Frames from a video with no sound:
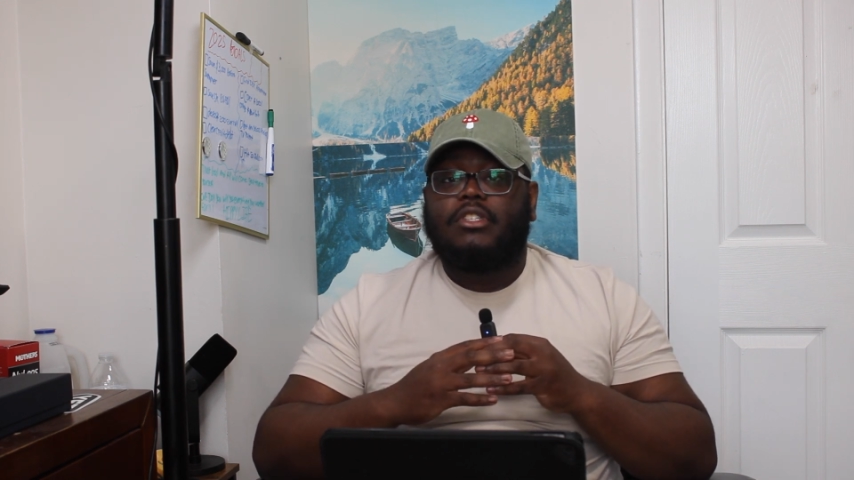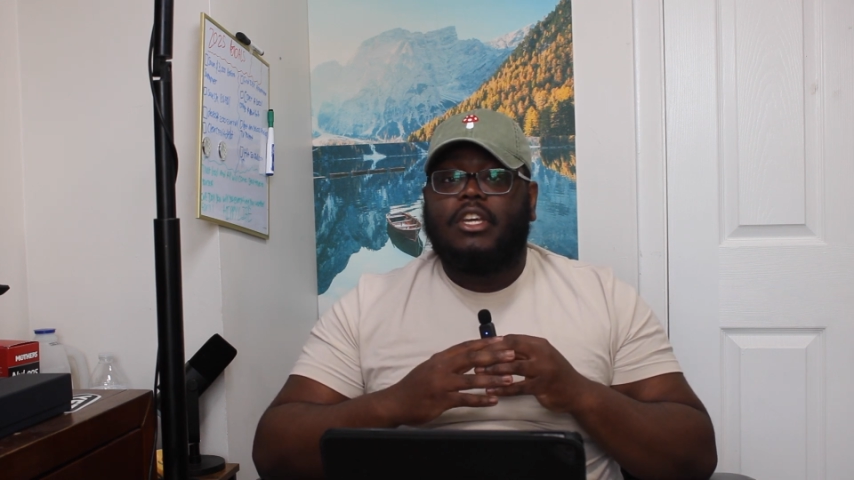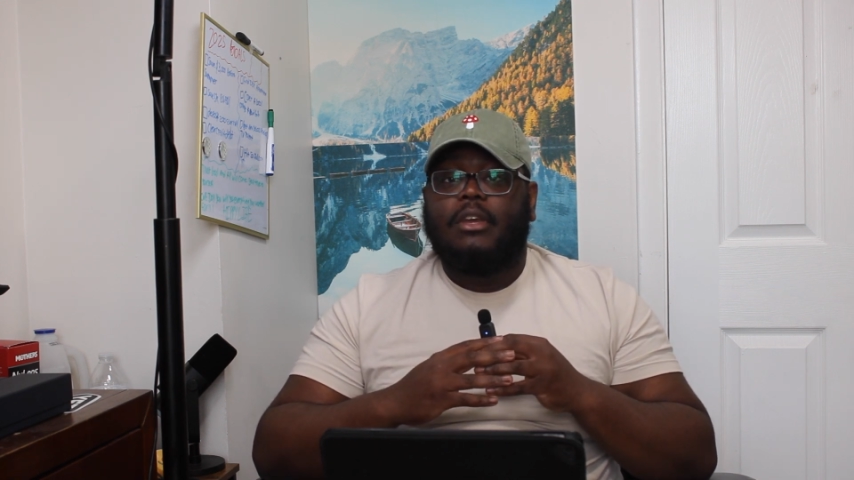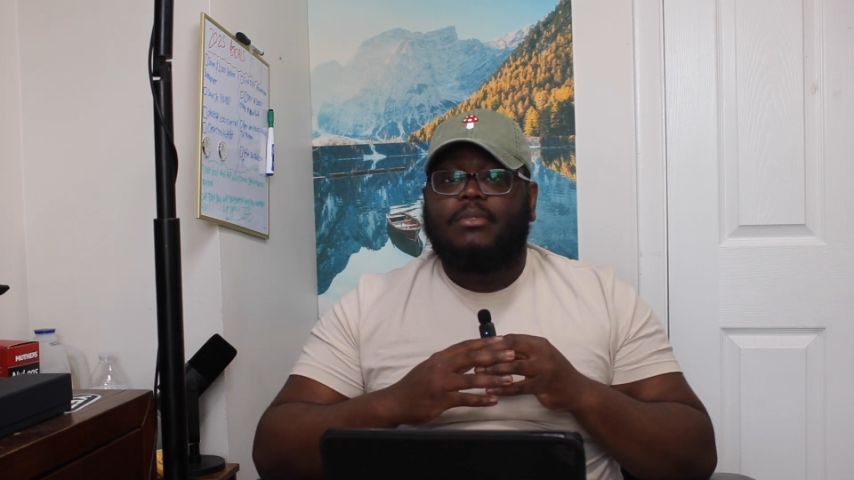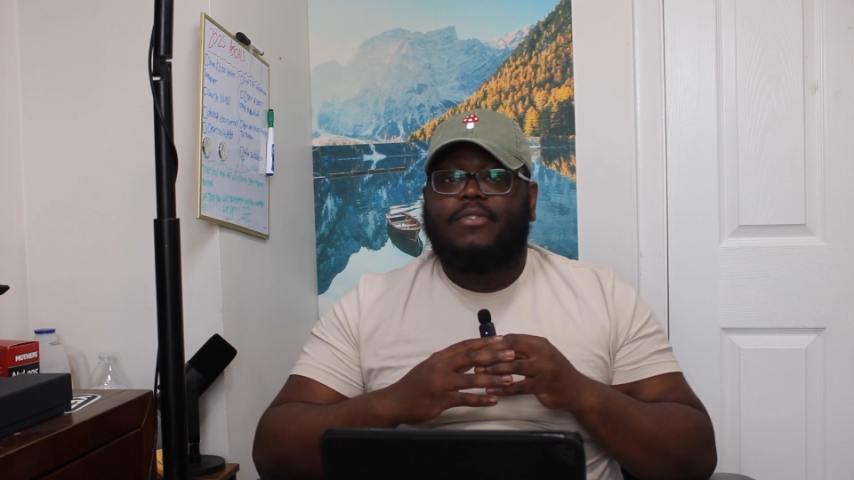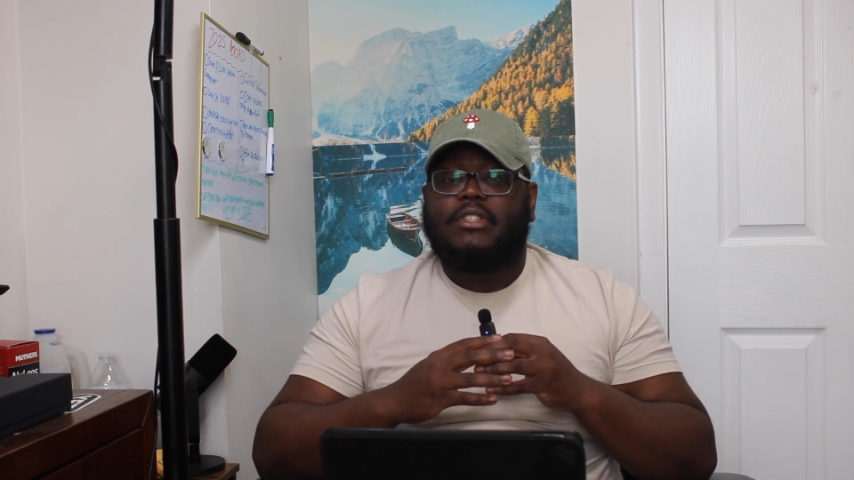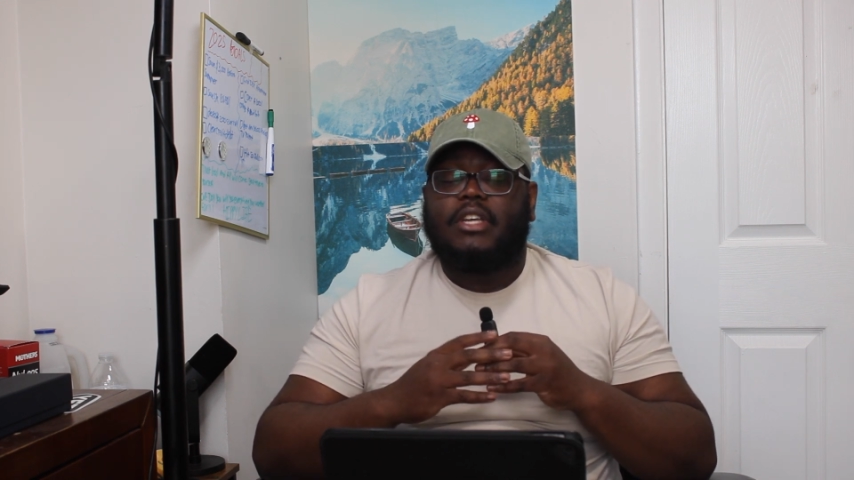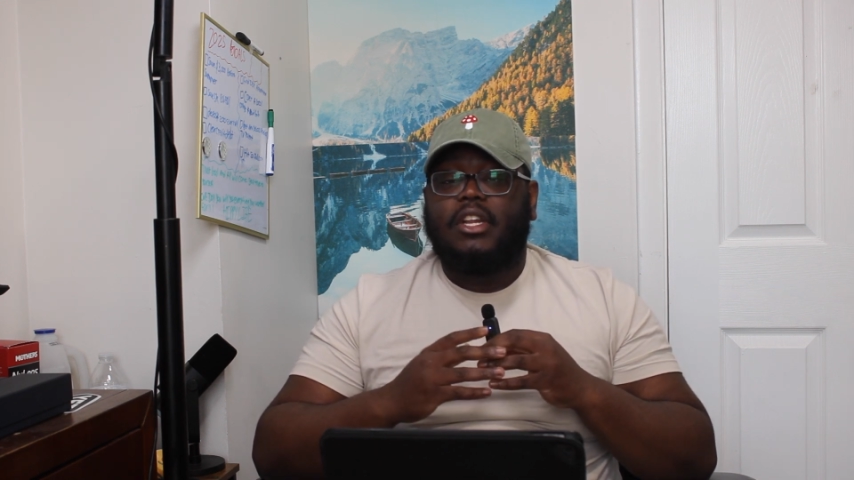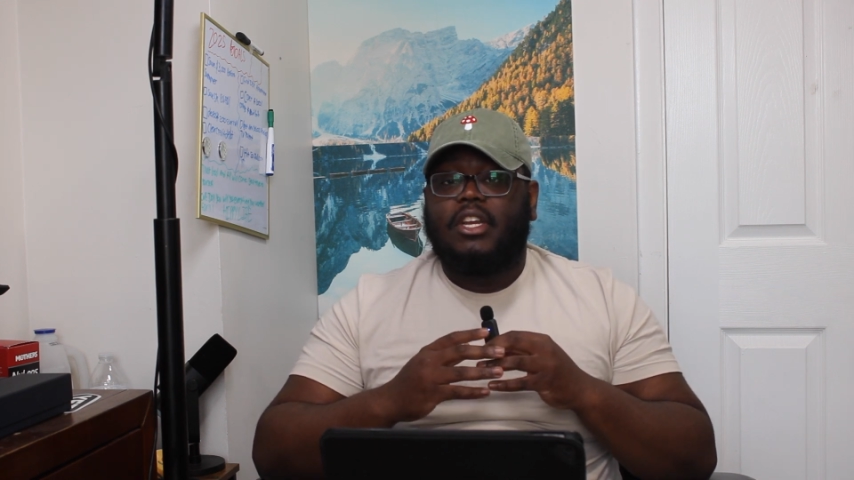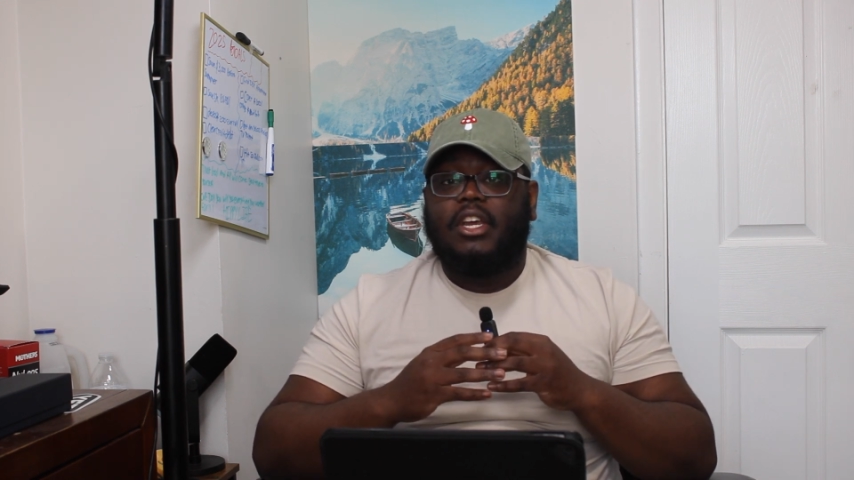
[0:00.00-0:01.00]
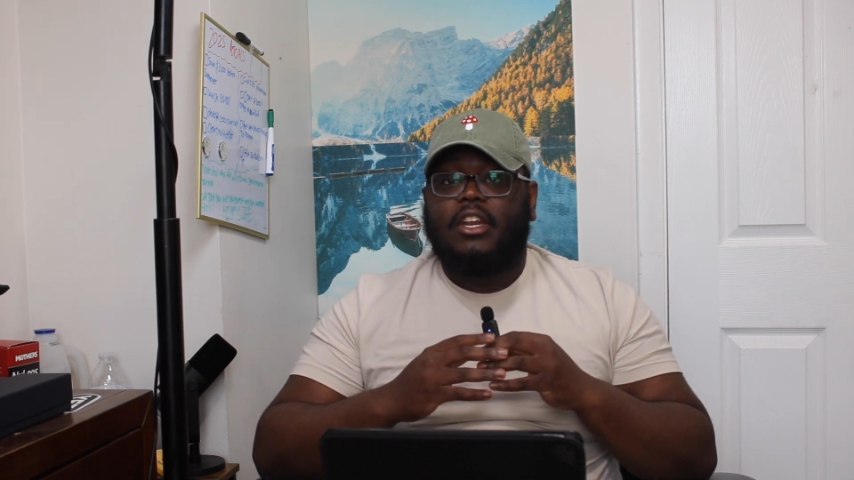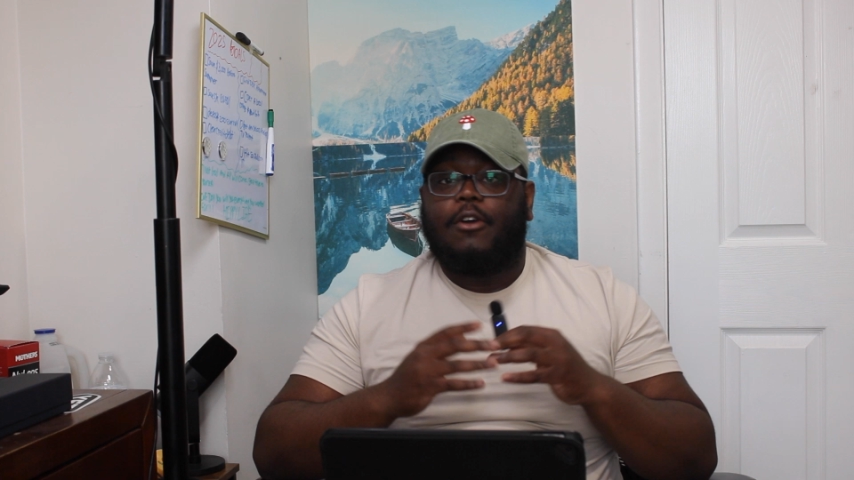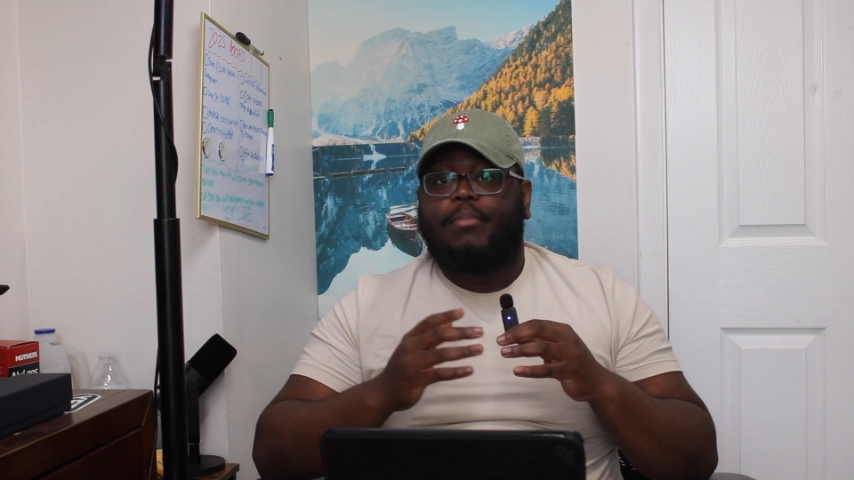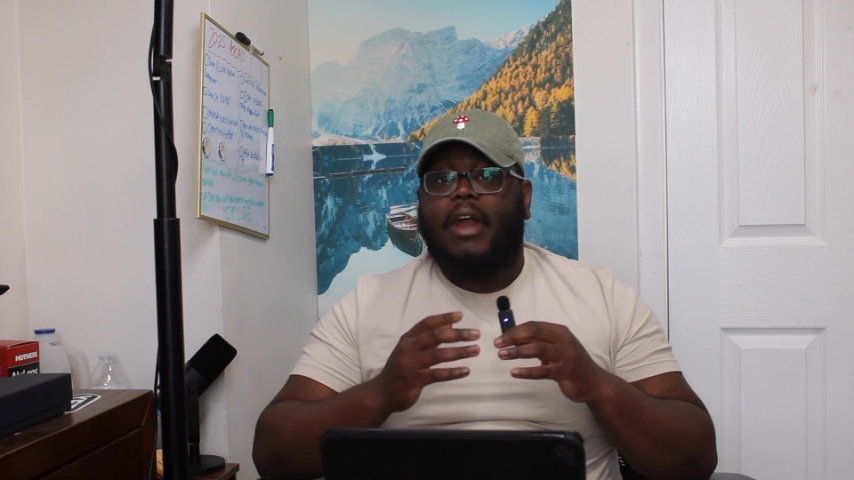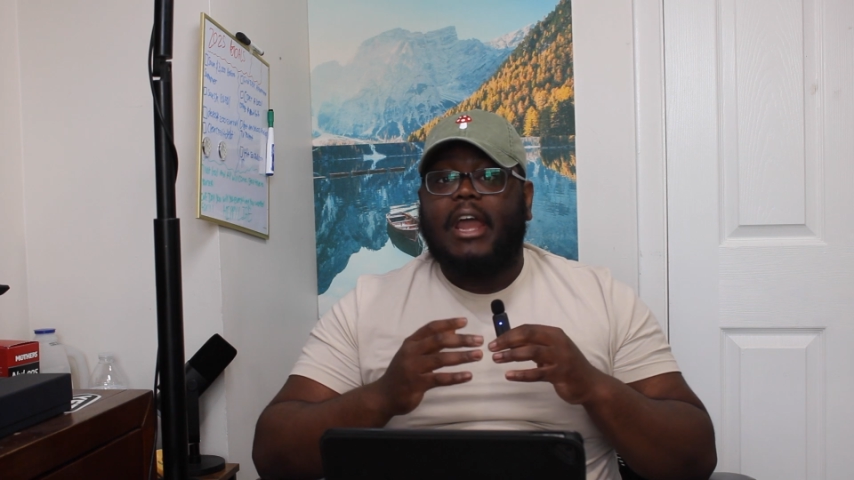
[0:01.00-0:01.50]
team's facility and
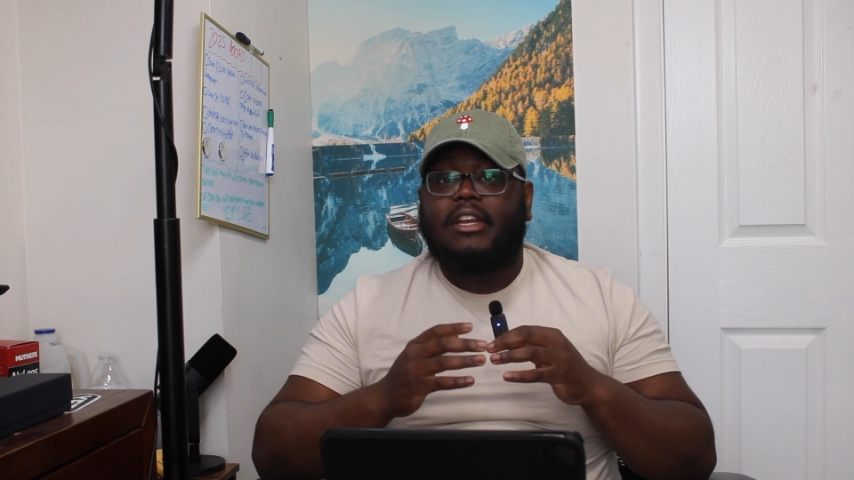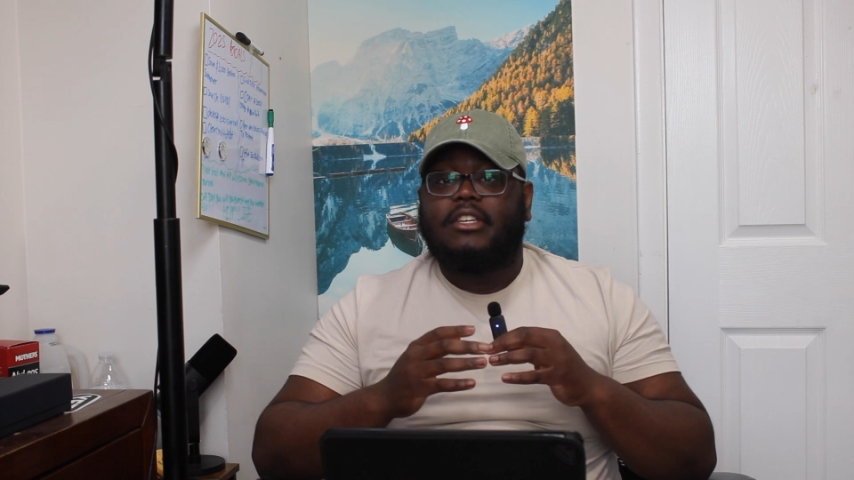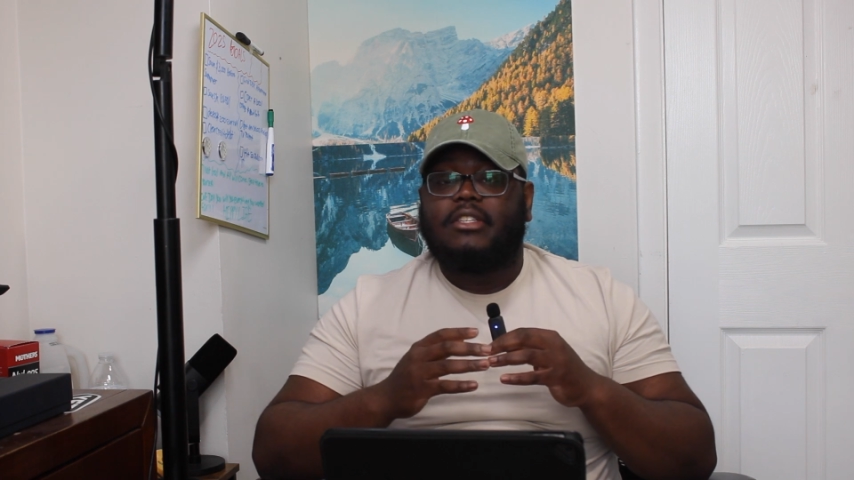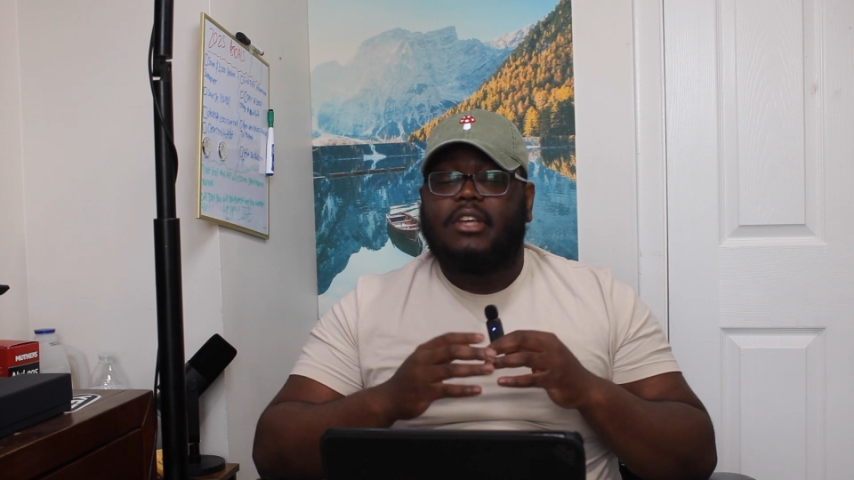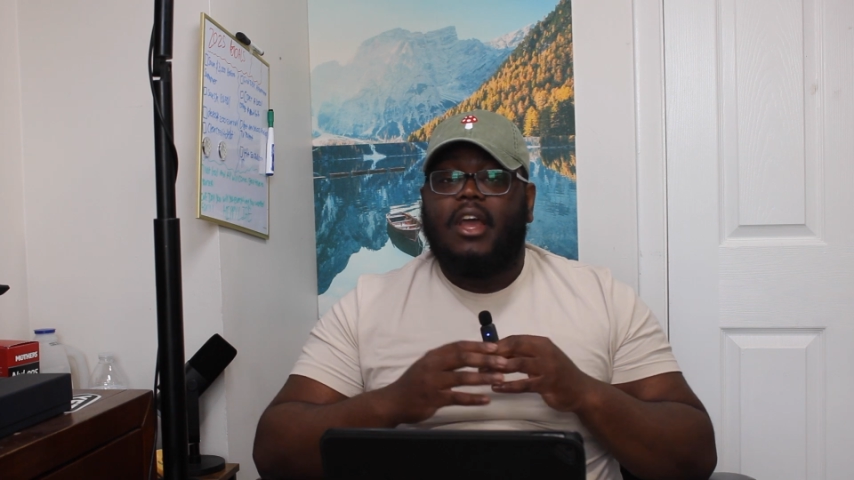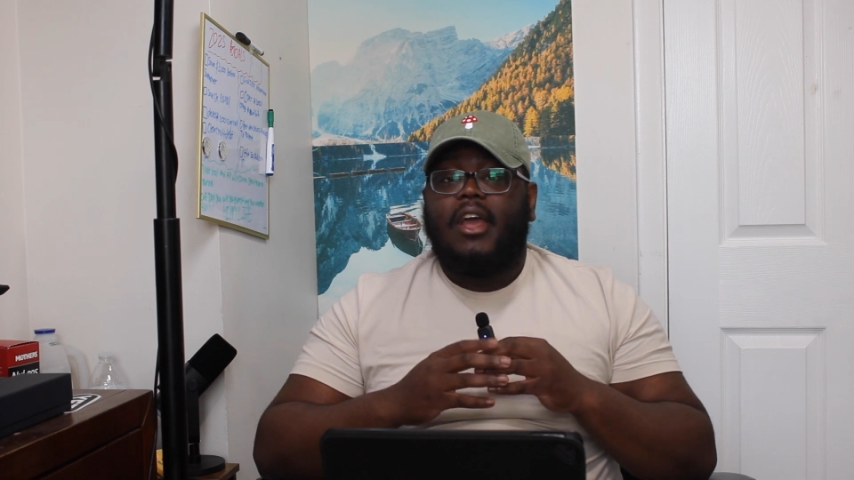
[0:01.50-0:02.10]
they'll practice,